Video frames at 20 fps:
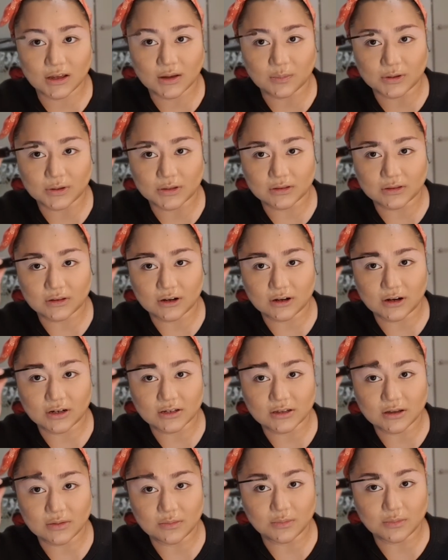But there are
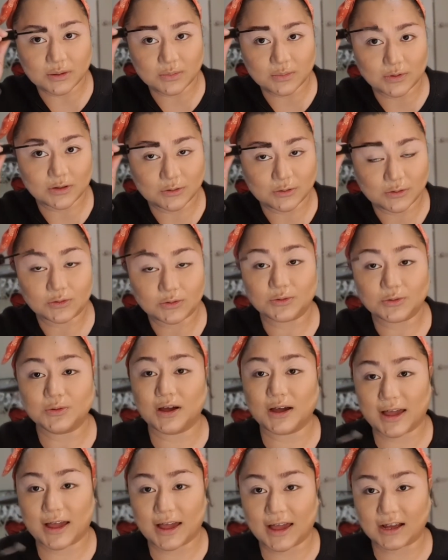some people who
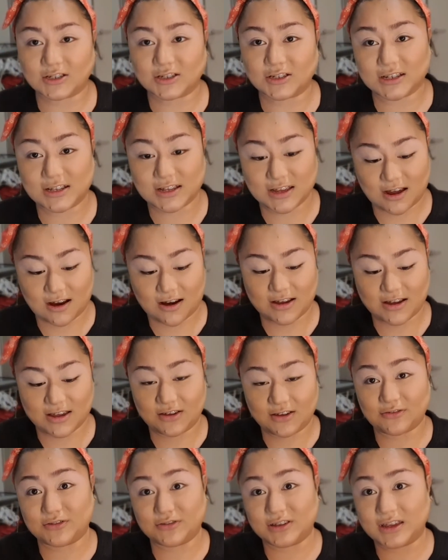actually are
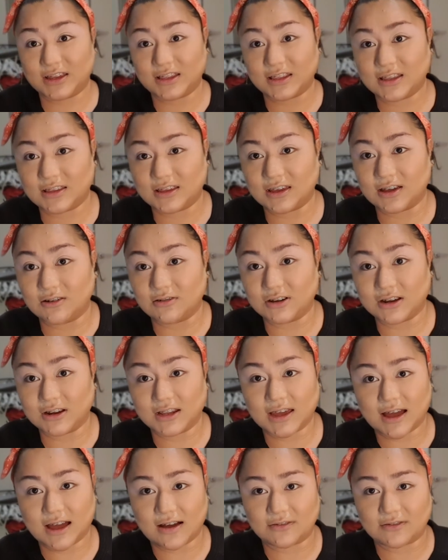gifted and they already
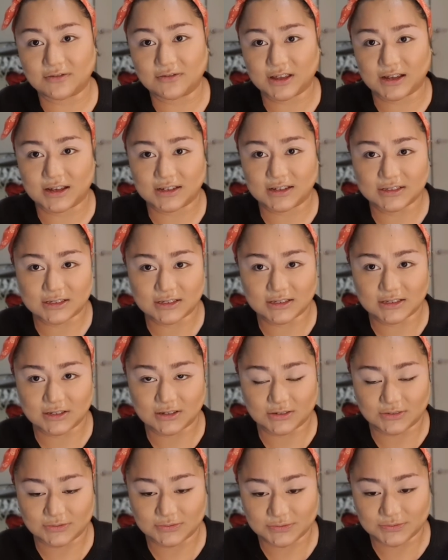have that,
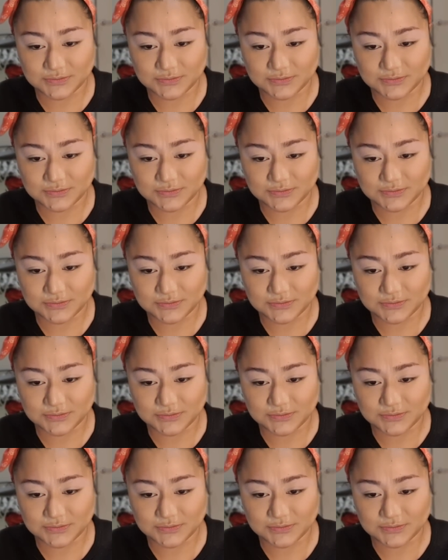so